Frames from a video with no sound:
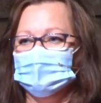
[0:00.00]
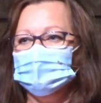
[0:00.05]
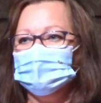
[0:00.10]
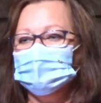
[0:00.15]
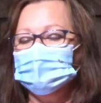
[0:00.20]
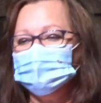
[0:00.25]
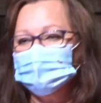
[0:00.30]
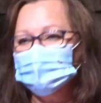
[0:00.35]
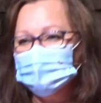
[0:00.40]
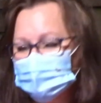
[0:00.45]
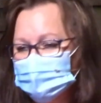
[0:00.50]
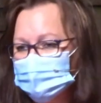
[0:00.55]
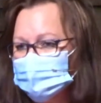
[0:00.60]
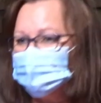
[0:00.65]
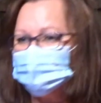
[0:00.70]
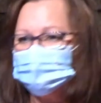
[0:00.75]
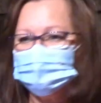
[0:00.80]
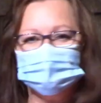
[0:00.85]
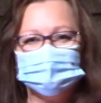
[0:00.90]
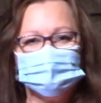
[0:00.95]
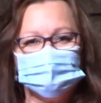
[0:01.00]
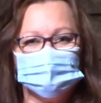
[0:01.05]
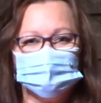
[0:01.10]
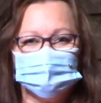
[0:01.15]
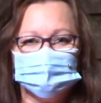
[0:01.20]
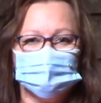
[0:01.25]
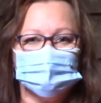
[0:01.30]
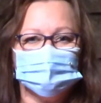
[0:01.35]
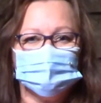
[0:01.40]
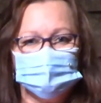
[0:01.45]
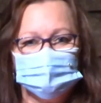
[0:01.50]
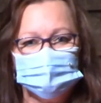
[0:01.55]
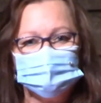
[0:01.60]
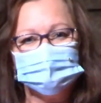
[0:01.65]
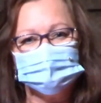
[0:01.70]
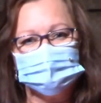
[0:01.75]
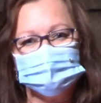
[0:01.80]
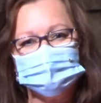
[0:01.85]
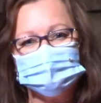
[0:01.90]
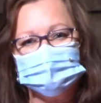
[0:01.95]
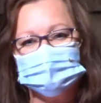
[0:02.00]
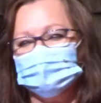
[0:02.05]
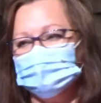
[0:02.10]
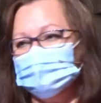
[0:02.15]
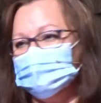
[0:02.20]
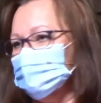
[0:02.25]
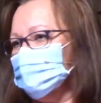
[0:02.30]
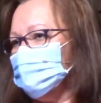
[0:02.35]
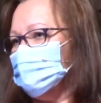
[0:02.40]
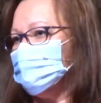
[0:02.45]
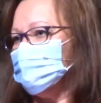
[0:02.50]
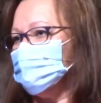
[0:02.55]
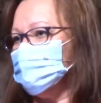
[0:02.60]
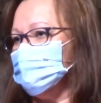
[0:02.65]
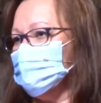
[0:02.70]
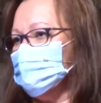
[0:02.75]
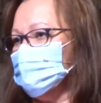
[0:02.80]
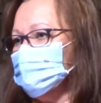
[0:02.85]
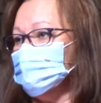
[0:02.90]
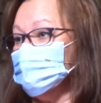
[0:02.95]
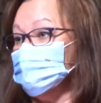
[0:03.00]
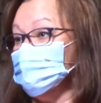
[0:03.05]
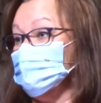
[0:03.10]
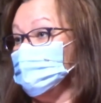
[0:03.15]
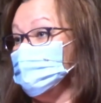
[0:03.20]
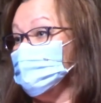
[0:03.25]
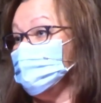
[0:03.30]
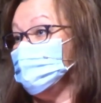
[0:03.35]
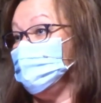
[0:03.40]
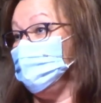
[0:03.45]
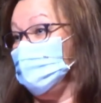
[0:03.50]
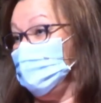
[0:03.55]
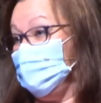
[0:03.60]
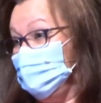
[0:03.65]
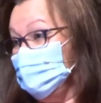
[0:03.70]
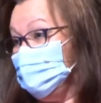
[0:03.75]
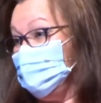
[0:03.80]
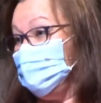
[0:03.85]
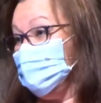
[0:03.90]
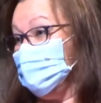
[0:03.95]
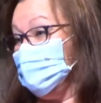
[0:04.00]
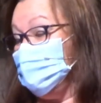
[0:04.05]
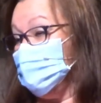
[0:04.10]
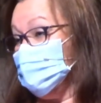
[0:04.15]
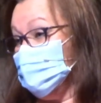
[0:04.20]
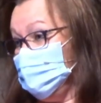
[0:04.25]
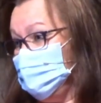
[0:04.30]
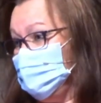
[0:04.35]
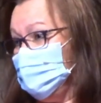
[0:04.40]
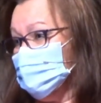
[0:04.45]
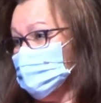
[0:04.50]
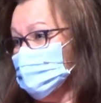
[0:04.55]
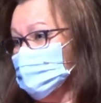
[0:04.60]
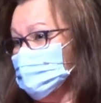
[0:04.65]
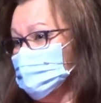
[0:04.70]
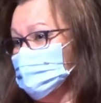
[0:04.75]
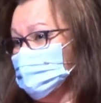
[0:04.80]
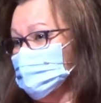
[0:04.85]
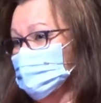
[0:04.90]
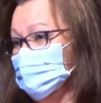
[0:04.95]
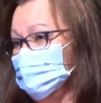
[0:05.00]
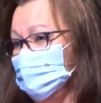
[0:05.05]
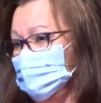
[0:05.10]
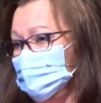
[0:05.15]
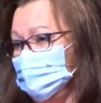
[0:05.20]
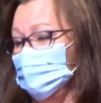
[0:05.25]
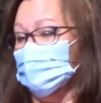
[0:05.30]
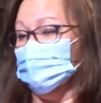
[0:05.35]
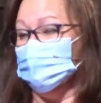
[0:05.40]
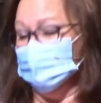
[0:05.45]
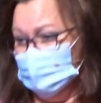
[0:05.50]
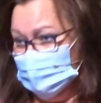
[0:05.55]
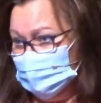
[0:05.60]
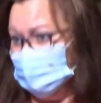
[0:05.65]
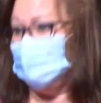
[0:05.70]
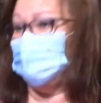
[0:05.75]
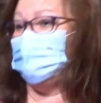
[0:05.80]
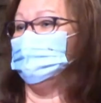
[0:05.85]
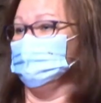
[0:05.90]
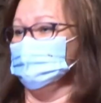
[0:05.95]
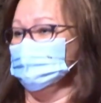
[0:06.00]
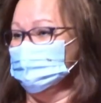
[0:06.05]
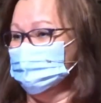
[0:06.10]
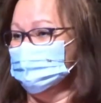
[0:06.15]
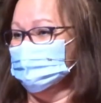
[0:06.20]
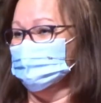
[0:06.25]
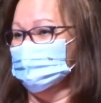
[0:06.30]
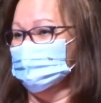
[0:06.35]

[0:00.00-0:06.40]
And one of the reasons we were in church that day is because we've been fighting in our marriage about money.